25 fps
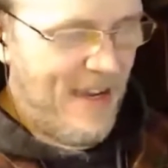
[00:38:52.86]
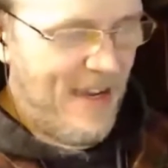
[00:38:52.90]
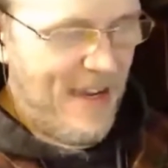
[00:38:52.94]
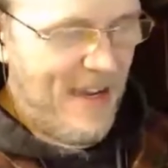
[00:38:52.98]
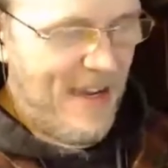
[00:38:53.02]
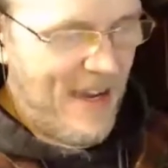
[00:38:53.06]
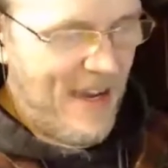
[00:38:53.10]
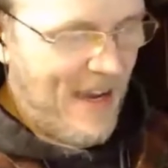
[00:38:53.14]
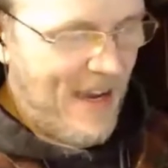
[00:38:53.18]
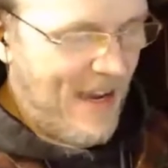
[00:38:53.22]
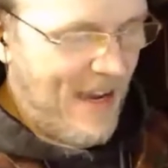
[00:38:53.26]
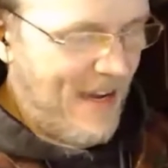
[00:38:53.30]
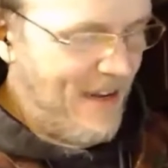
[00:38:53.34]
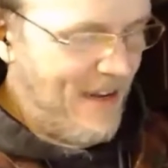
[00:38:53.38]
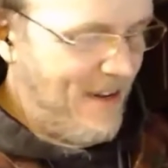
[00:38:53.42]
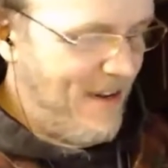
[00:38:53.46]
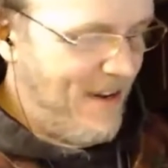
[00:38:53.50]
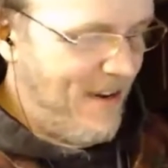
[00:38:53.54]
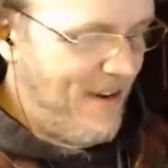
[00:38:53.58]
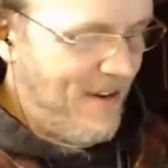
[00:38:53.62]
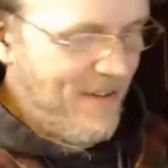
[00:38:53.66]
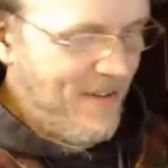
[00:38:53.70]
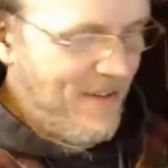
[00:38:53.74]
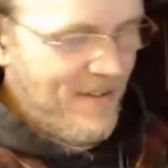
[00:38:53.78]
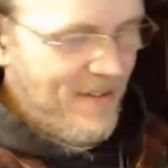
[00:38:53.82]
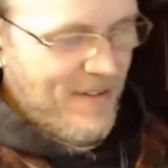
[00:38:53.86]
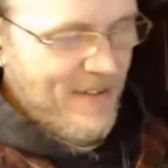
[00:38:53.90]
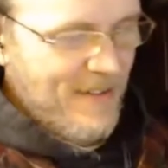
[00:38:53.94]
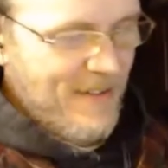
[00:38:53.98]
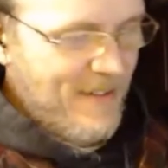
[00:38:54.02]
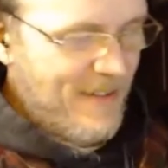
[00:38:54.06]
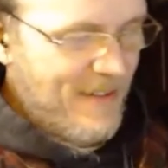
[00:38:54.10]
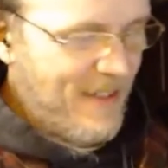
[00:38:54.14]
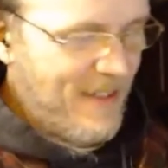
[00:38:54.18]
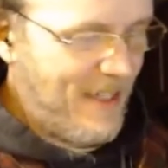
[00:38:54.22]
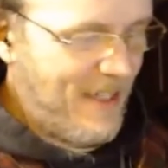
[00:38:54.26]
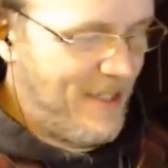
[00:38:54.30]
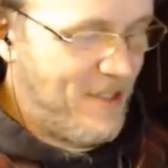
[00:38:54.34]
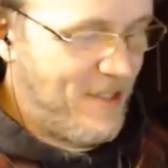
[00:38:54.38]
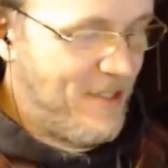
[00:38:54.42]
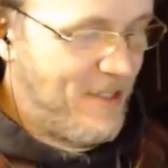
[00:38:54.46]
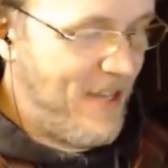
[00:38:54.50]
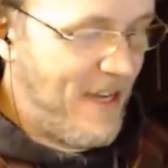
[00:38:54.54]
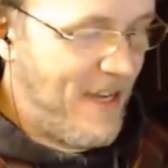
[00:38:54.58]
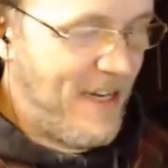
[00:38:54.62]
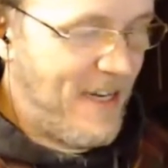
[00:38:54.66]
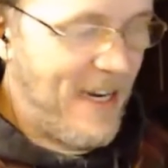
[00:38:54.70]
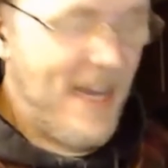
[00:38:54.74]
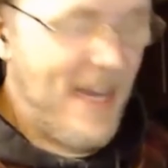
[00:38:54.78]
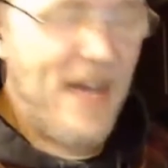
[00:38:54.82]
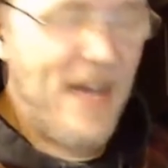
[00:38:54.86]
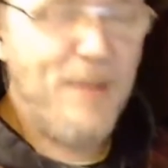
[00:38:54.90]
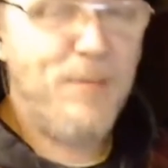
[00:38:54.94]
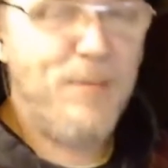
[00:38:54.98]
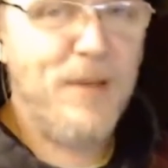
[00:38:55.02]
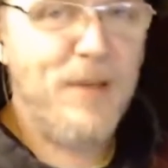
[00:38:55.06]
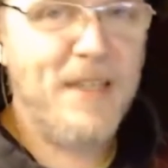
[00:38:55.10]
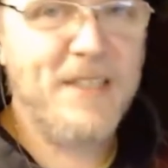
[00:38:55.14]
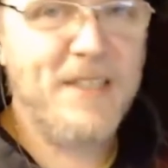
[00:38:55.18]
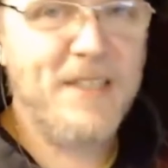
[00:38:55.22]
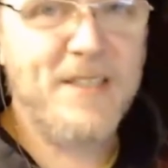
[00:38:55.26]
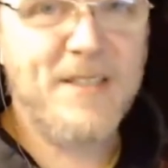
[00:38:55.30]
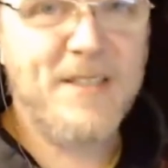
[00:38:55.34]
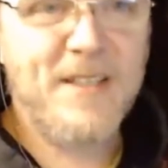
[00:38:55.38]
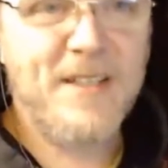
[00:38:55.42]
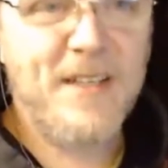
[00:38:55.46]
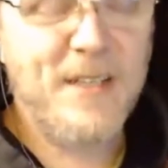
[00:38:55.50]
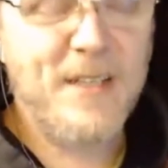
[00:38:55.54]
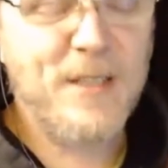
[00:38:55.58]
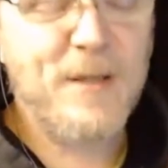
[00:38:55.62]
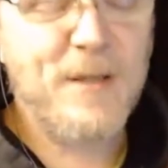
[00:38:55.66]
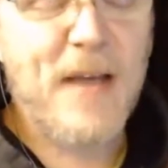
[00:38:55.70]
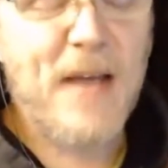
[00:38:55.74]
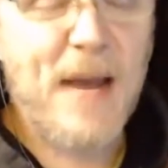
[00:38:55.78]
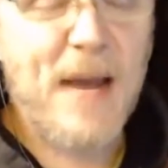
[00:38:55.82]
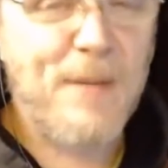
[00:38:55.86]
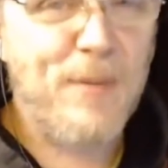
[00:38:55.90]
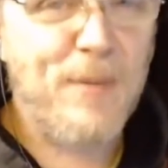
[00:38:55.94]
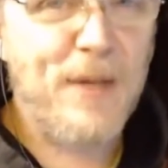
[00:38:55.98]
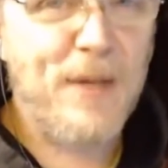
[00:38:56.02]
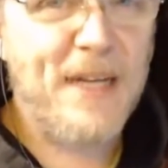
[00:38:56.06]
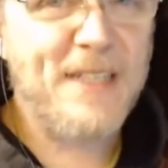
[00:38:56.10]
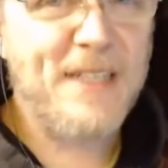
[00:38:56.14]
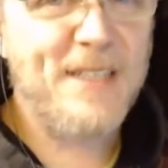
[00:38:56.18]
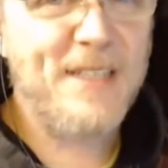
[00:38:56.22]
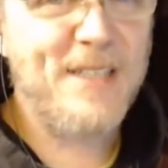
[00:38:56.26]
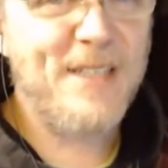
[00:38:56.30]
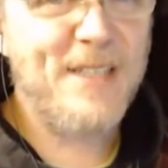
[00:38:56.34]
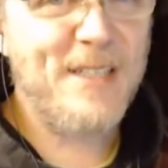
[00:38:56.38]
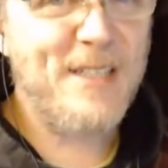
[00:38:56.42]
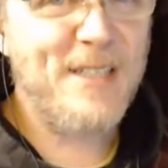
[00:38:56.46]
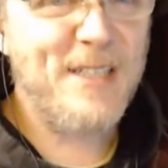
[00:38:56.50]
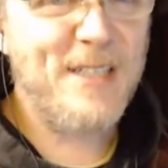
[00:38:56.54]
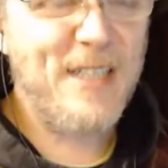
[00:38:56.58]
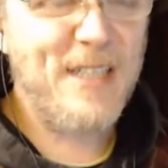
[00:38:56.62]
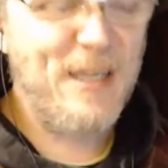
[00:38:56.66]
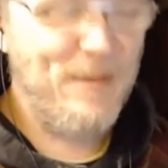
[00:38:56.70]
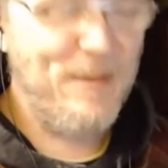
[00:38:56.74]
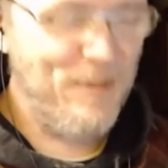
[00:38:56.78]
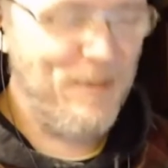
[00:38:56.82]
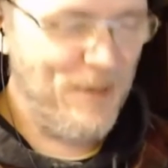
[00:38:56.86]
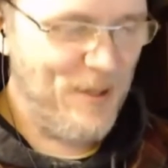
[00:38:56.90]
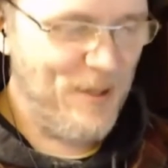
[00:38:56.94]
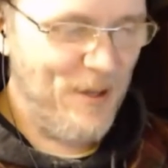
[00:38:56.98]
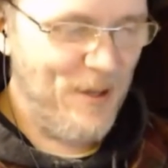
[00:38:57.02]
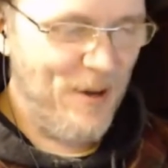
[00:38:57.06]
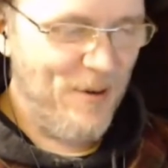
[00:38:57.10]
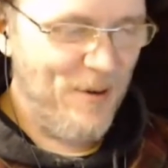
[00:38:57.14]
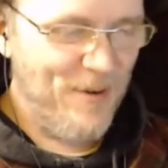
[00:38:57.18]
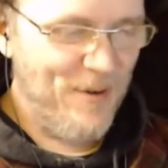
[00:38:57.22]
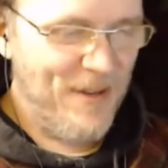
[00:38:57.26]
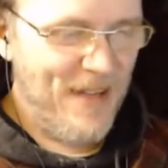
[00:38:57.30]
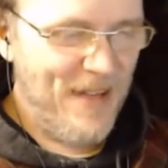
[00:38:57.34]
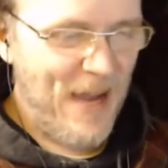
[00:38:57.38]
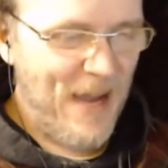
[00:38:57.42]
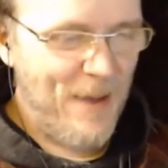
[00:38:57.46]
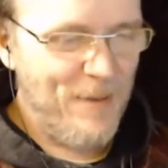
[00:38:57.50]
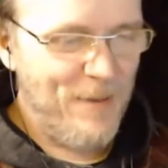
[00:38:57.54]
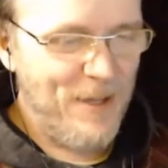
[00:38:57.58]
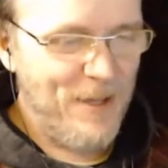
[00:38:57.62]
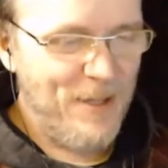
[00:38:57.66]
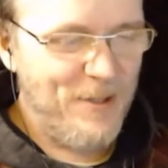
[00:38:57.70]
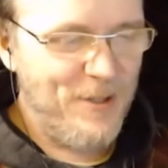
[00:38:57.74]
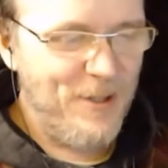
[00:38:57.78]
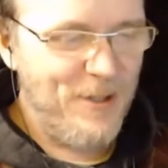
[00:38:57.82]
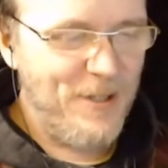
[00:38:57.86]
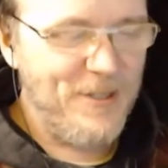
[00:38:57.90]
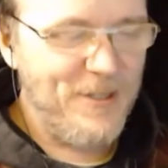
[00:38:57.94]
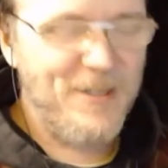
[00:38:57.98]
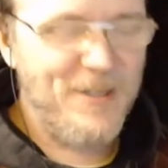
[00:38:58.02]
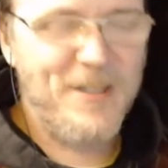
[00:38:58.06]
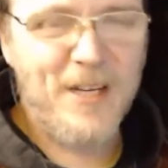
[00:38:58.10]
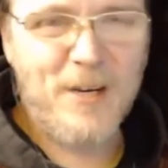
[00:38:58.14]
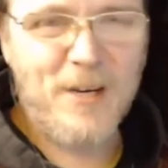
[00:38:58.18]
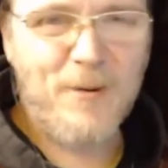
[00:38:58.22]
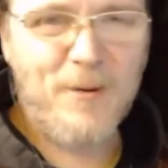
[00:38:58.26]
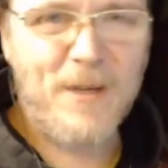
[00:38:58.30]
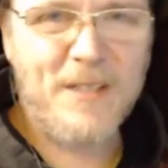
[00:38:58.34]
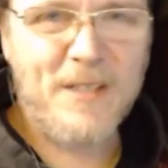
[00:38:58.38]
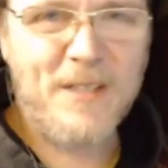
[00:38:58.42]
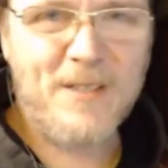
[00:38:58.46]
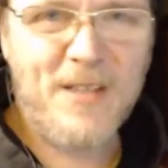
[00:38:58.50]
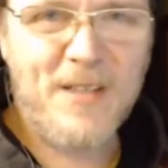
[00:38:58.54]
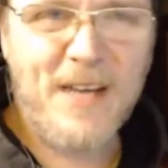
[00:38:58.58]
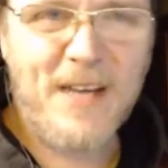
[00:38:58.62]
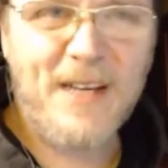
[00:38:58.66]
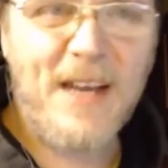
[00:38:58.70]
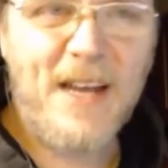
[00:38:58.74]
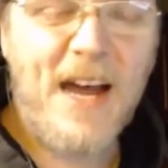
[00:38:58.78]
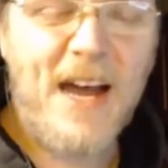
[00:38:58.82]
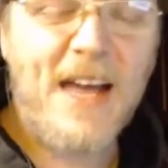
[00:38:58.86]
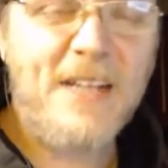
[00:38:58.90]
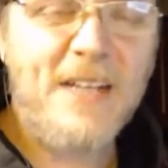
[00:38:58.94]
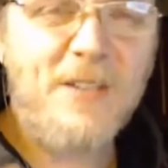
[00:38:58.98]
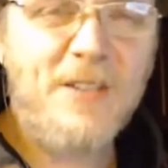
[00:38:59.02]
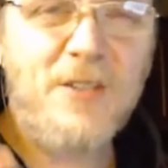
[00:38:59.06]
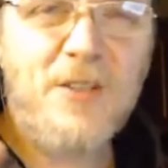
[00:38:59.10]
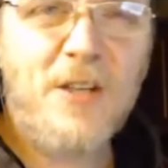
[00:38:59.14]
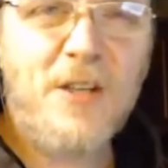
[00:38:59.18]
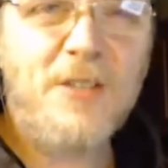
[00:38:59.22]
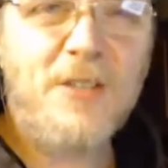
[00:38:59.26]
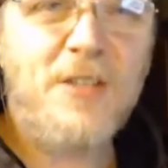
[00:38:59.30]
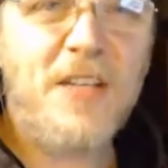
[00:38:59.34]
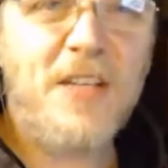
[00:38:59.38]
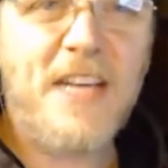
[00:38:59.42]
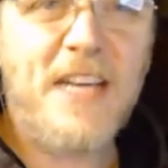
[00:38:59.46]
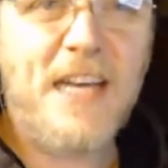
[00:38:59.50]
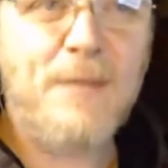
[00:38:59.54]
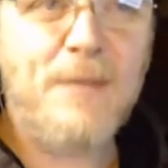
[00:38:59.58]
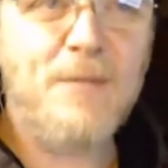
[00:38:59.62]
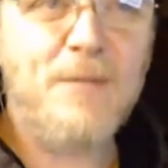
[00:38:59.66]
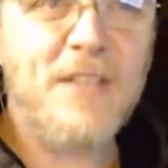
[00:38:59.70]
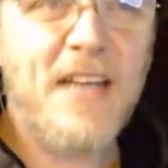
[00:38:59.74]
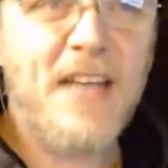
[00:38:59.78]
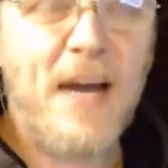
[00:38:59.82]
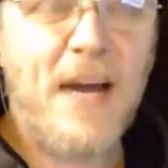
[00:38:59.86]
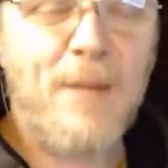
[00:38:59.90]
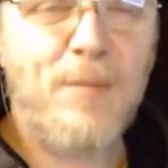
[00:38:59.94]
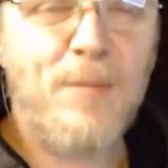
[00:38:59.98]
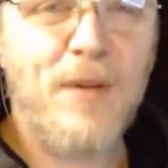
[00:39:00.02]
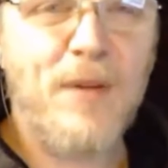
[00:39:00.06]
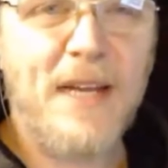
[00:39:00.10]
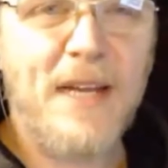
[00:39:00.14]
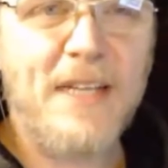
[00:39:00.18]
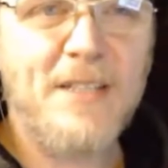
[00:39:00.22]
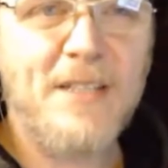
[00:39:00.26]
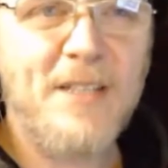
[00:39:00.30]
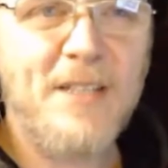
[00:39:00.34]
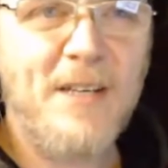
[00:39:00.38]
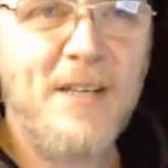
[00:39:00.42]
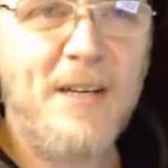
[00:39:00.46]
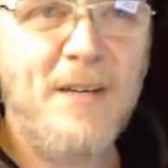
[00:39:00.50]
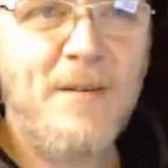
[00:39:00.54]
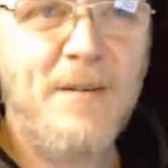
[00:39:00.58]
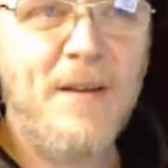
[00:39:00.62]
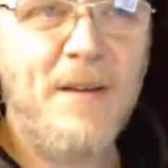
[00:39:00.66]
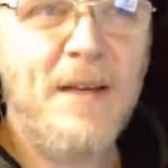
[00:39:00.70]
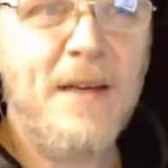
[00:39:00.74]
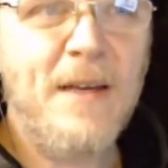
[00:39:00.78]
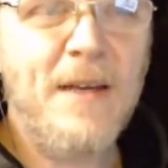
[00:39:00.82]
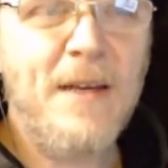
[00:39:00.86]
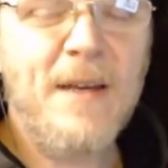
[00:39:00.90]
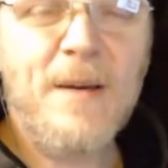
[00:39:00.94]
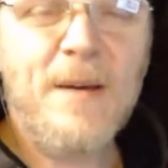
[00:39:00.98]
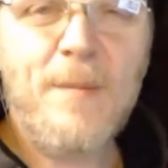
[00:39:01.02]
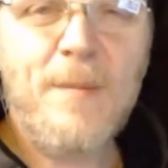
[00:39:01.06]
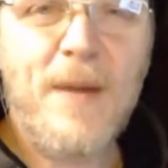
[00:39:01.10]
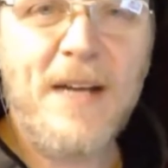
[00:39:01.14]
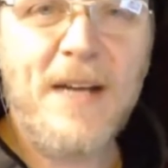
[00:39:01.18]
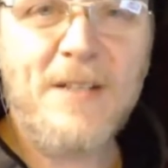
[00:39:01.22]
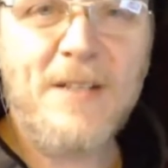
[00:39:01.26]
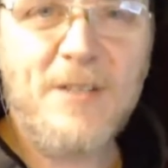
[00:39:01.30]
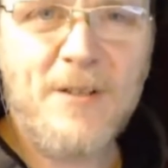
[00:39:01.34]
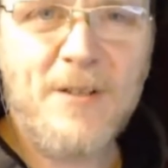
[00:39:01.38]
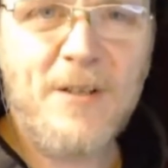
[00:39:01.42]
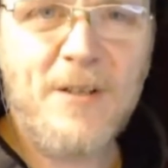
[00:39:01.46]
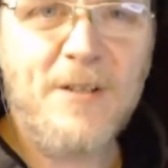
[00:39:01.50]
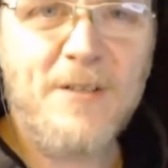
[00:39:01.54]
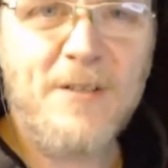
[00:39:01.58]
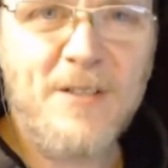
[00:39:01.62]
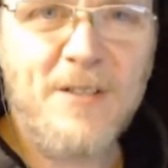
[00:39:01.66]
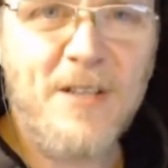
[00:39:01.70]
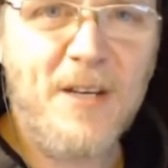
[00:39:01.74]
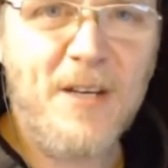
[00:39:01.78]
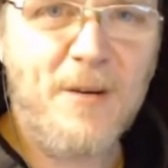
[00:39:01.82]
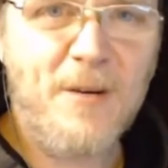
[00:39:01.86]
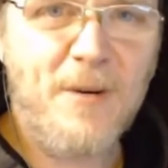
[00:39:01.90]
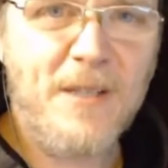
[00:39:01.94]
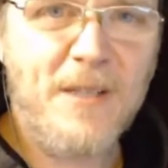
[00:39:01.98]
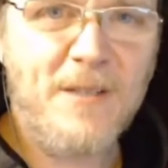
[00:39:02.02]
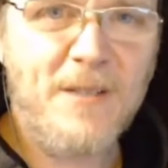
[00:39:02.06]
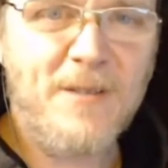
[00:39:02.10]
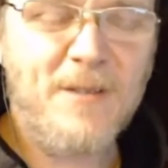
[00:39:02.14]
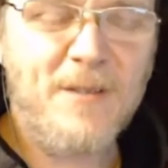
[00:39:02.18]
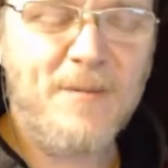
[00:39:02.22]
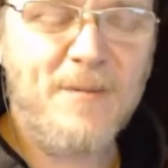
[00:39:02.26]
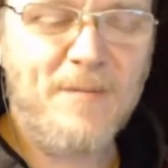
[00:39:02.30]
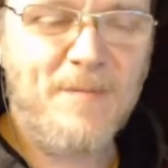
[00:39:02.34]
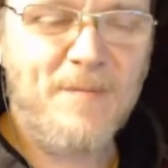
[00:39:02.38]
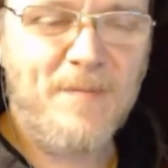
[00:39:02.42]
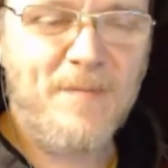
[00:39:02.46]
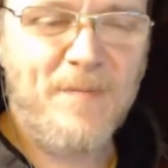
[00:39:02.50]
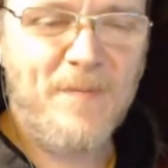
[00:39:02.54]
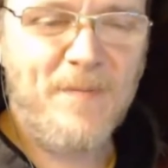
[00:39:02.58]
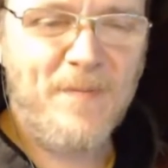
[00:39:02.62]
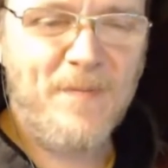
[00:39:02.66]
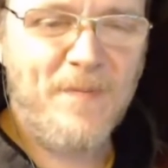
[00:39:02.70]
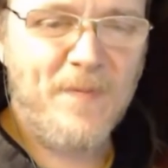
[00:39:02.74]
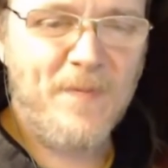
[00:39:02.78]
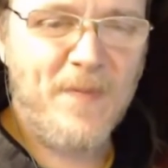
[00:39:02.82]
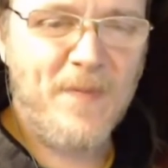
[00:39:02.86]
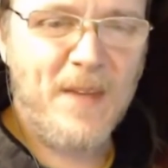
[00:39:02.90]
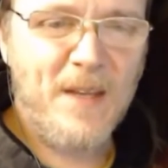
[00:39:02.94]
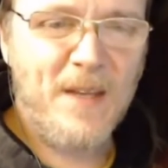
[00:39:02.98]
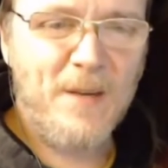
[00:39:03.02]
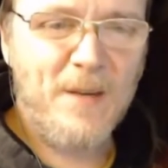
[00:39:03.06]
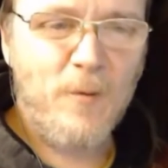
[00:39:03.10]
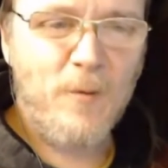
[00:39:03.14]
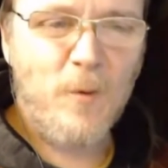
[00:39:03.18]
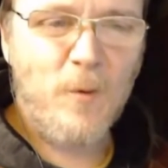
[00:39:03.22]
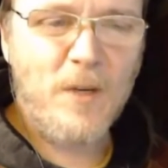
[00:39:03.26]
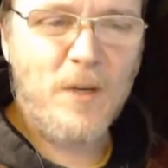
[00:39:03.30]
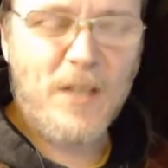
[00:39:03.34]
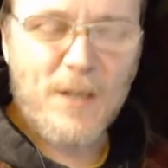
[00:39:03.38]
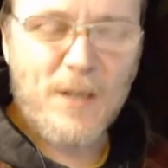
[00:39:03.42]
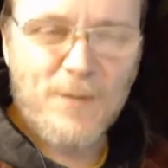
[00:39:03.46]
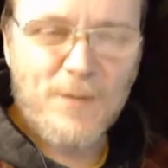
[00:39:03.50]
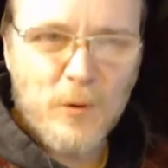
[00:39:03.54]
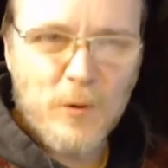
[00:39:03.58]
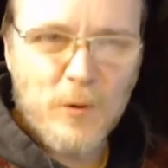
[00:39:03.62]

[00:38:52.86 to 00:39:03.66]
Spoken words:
And it's not as complex as it seems, though. I mean, the turn sequence, I judge a game's complexity by its turn sequence. If you